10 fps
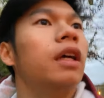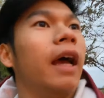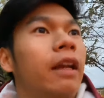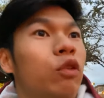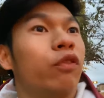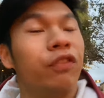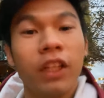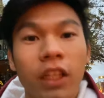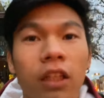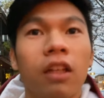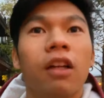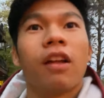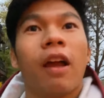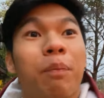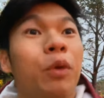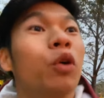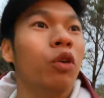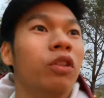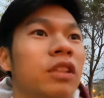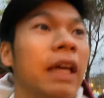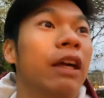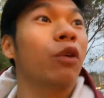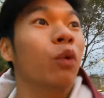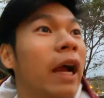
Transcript: and graffiti and murals that are